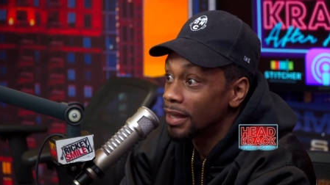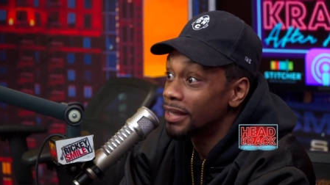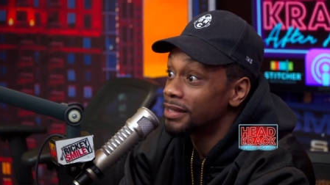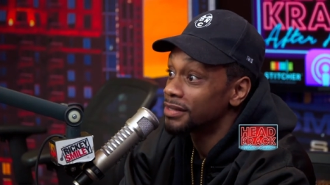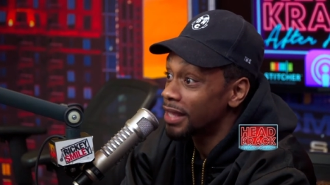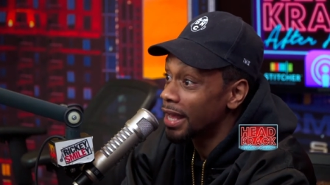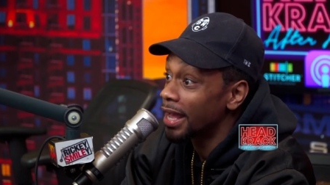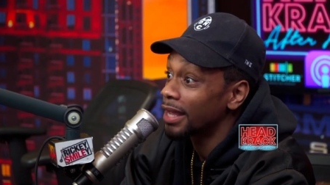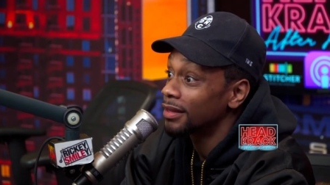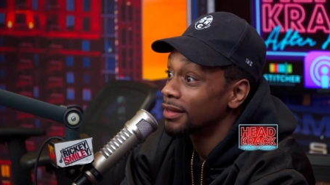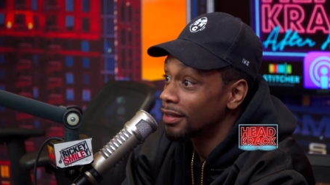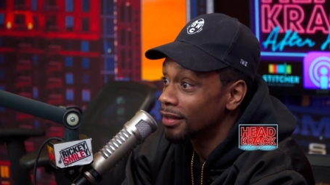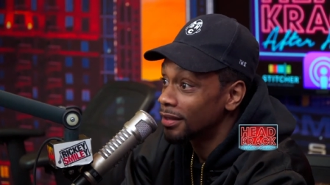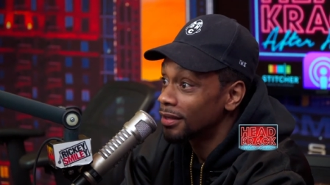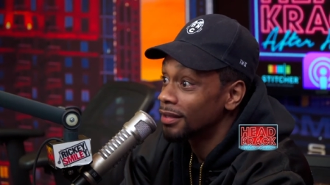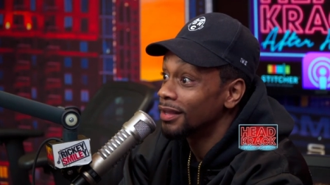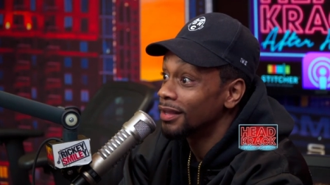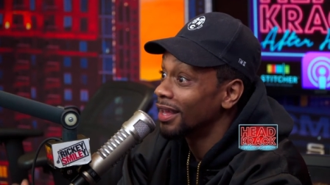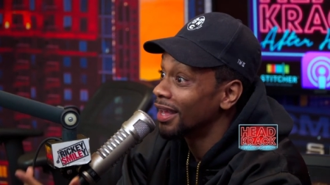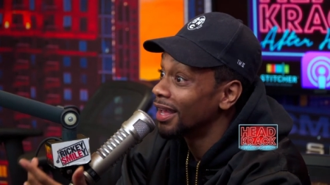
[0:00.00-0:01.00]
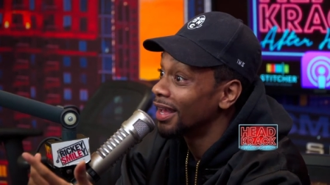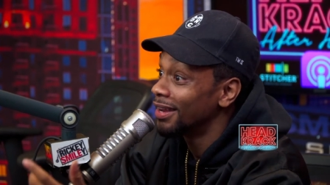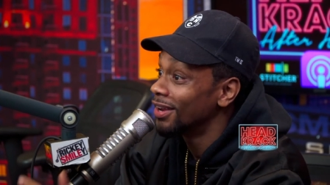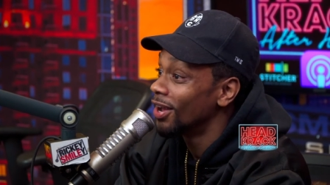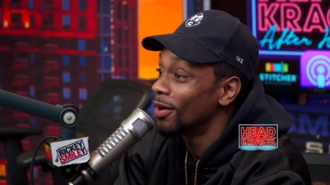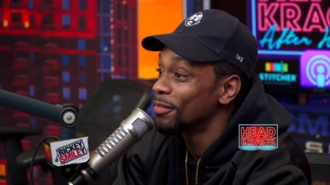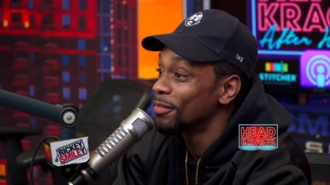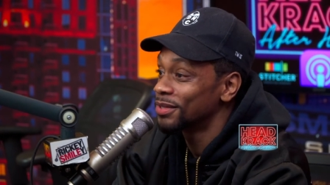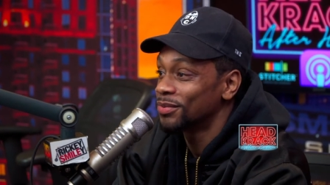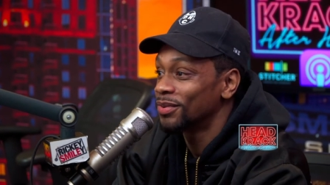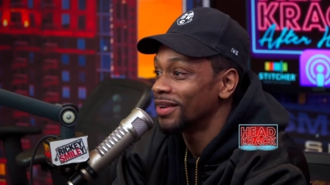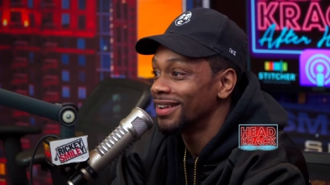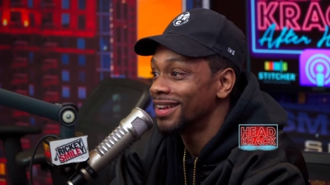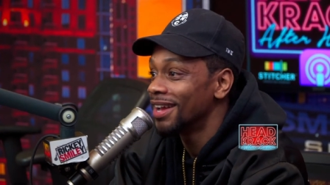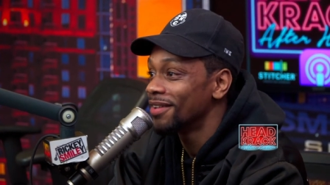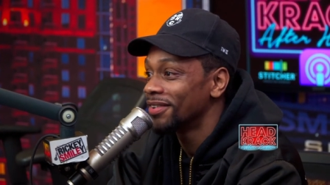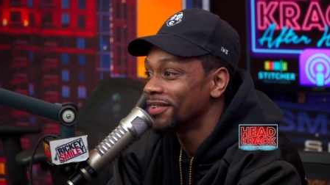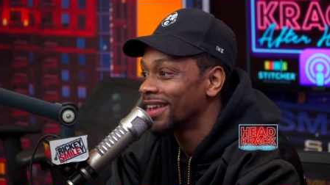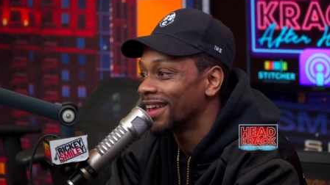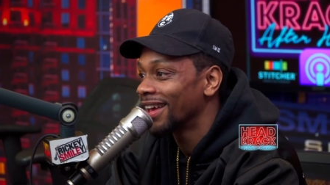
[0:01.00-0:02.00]
Exactly. Yeah, numbers would have
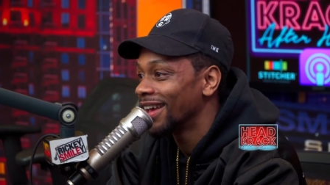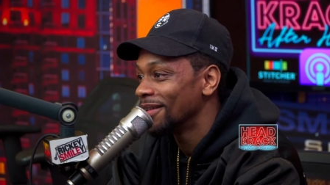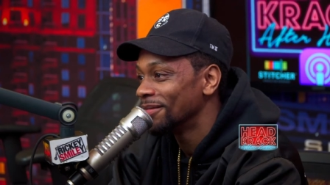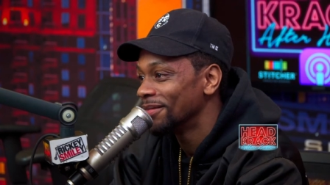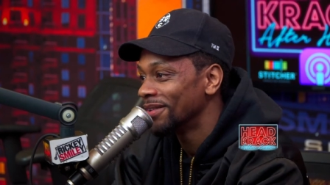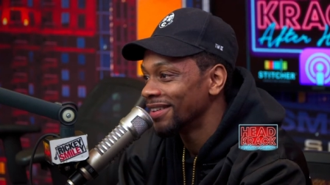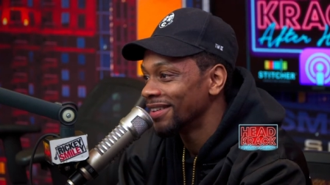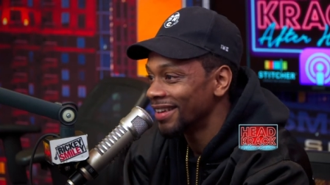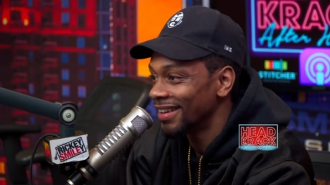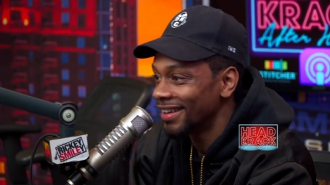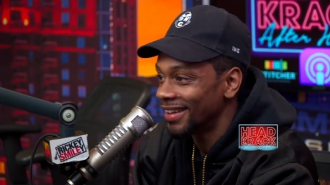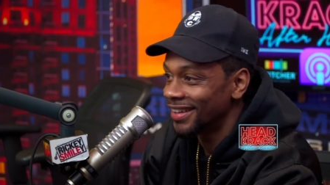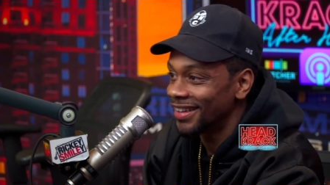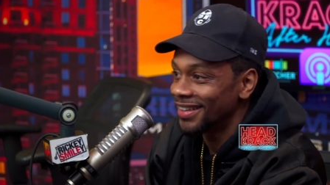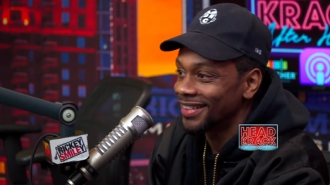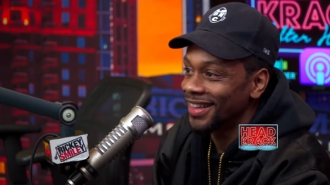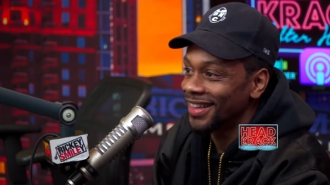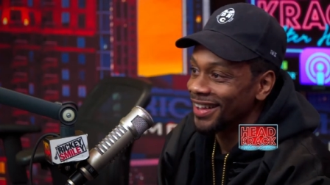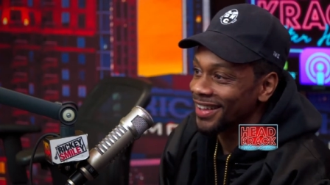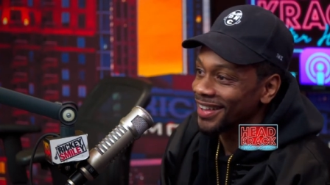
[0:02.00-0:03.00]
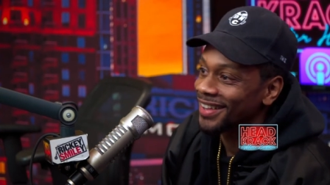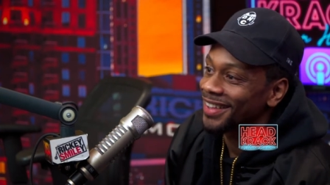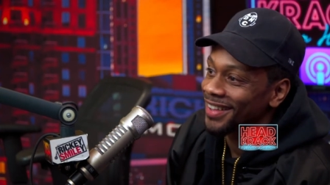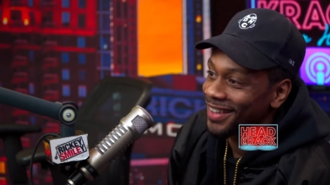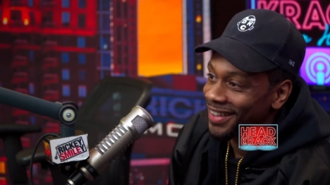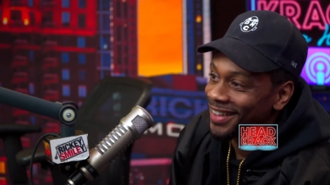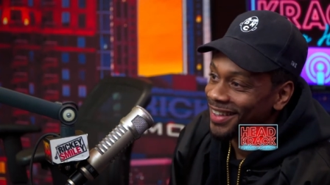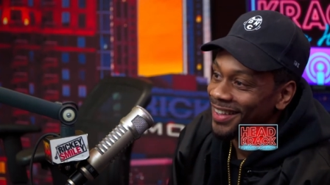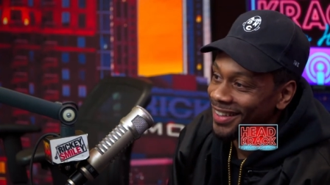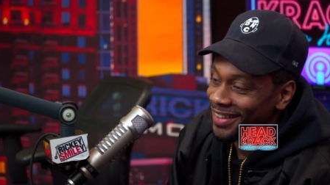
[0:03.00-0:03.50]
never came up. You gonna yeah, pop like, right on up